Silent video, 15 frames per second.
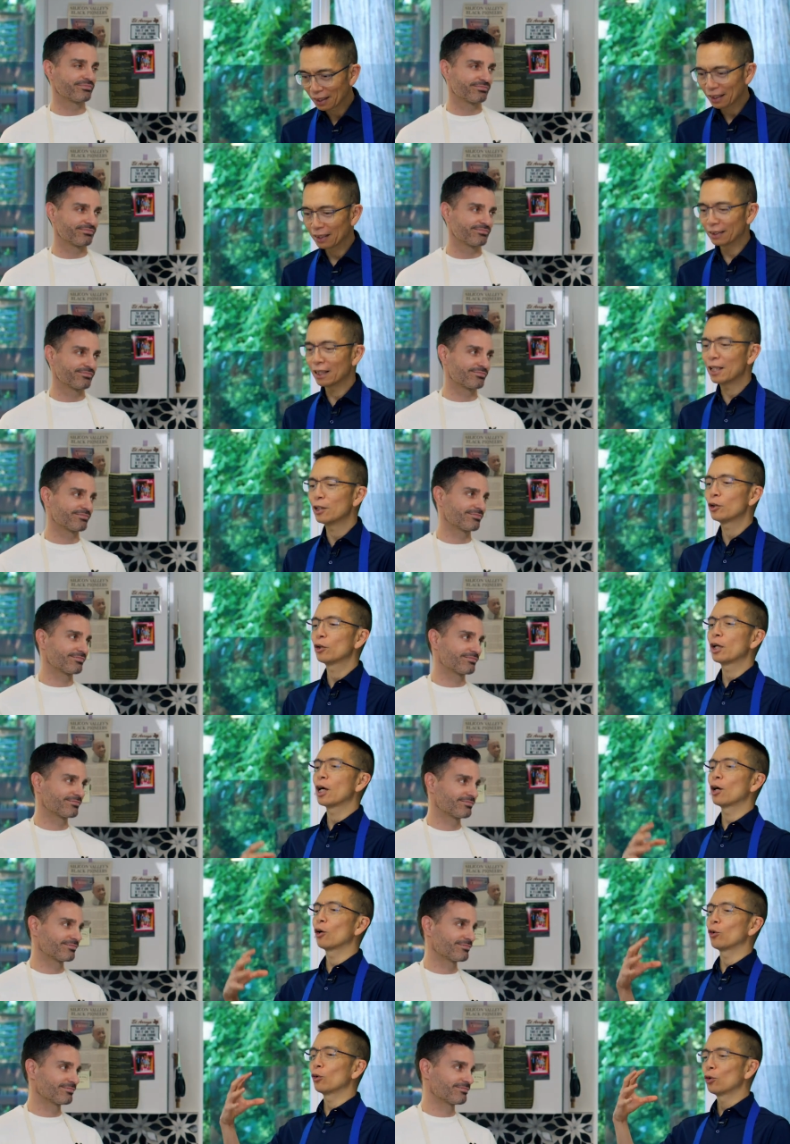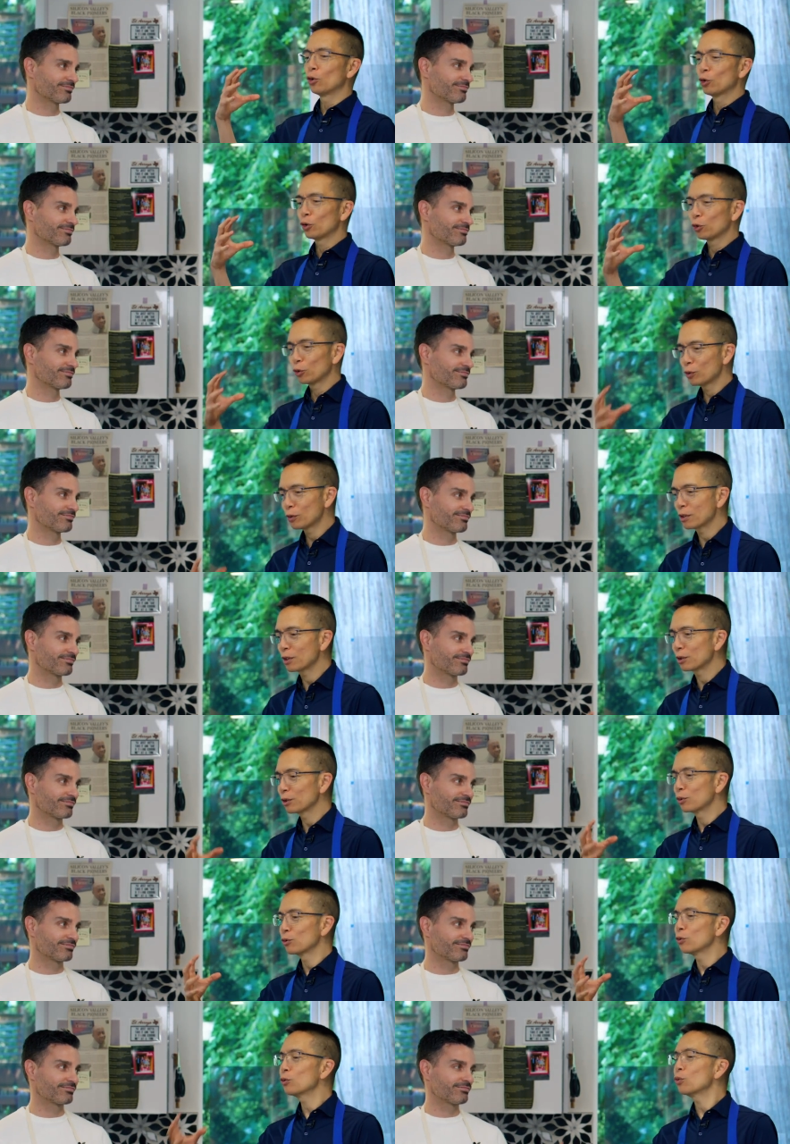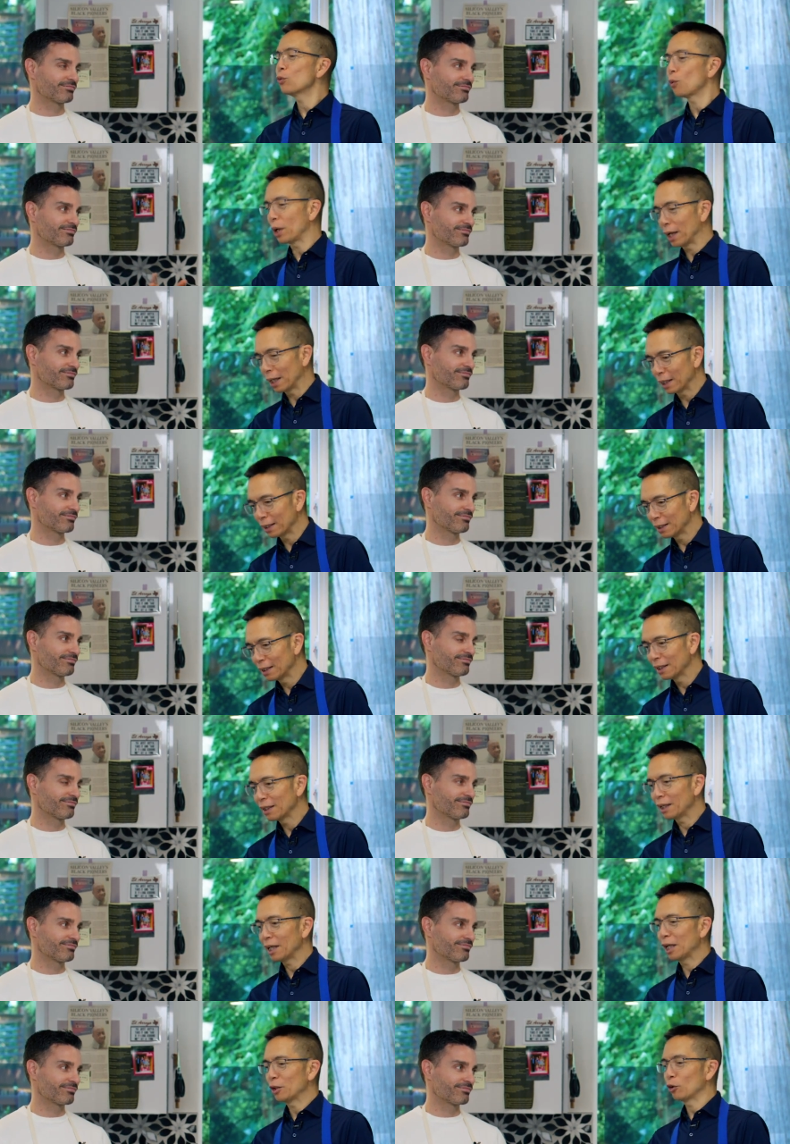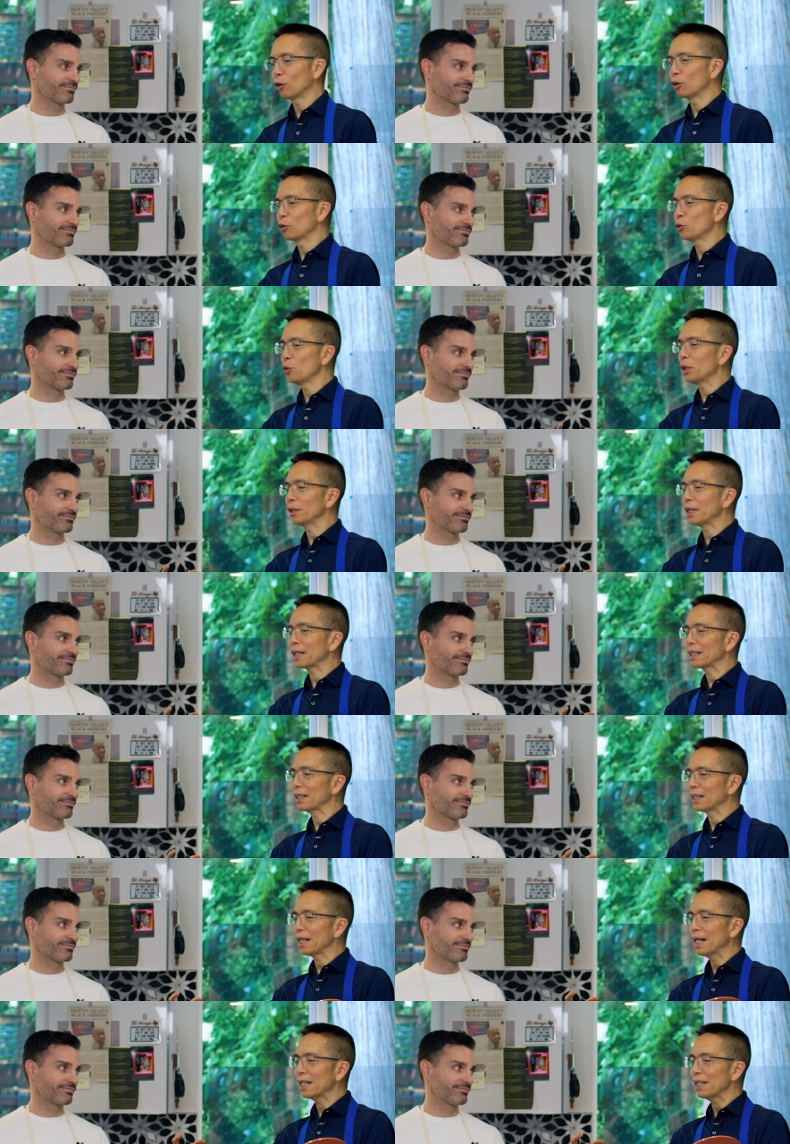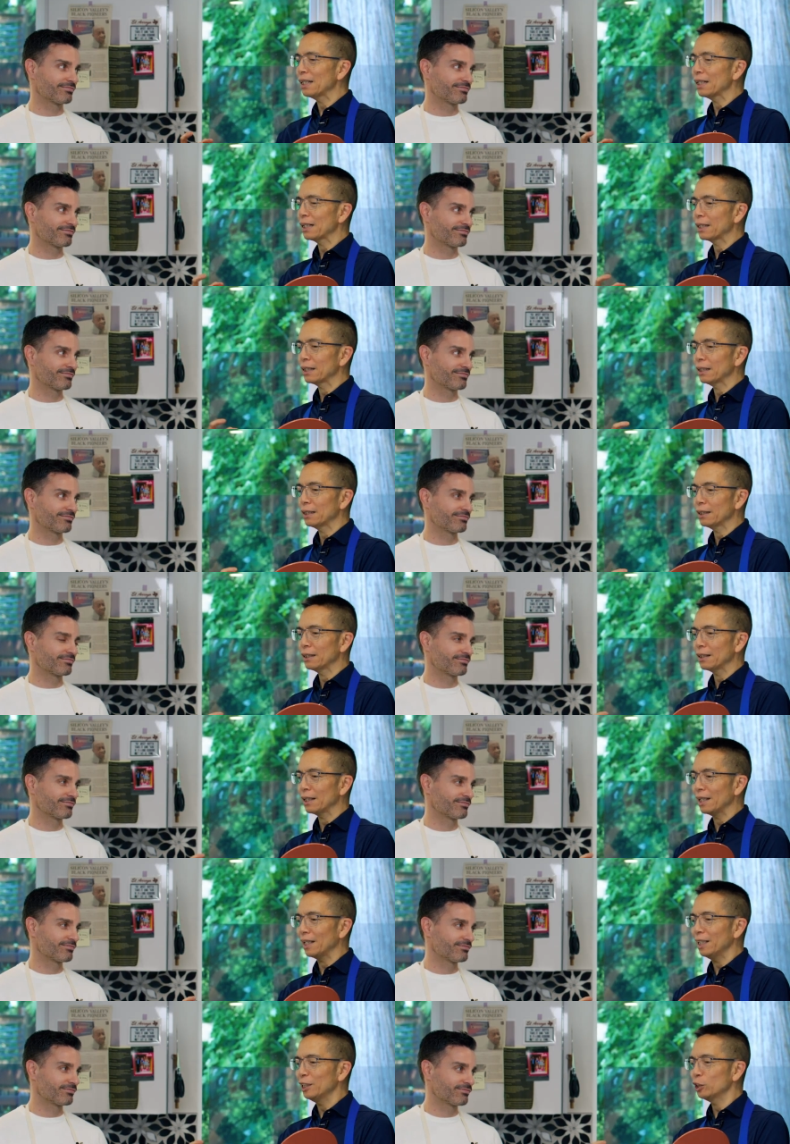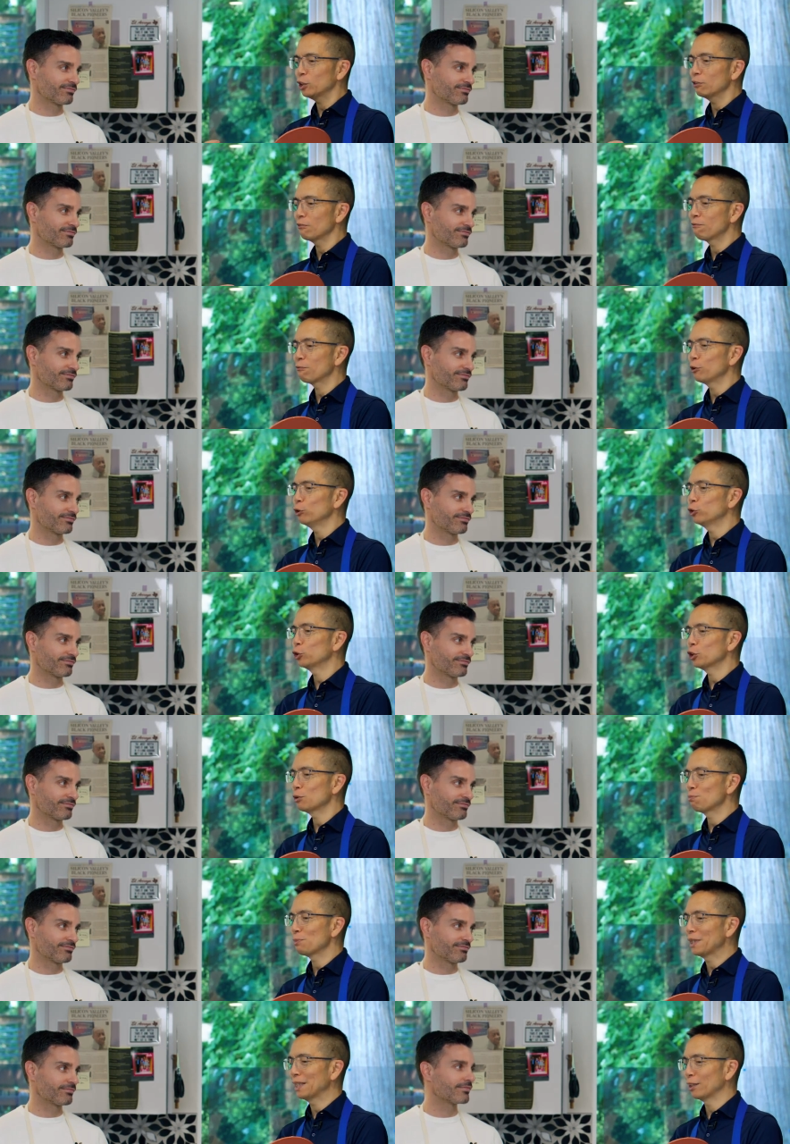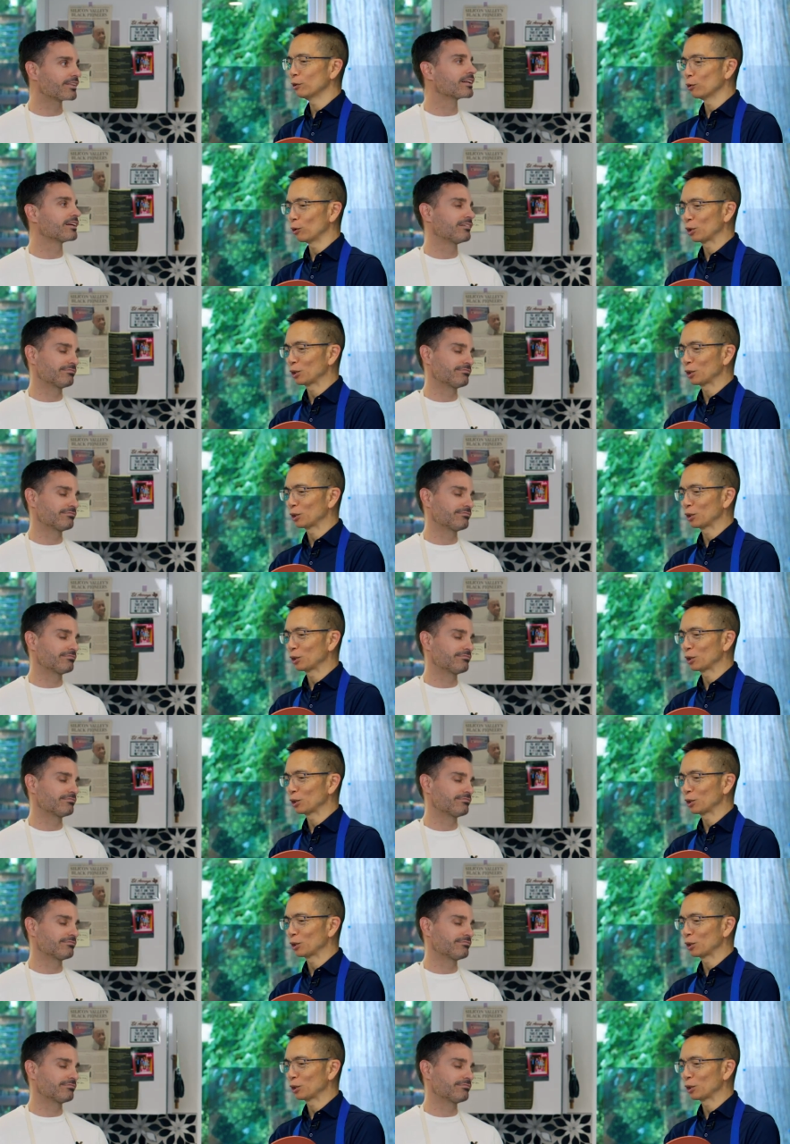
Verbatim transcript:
Speaker 1: and then you're now using the new way and you're doing like a kind of like a Asian fusion meal or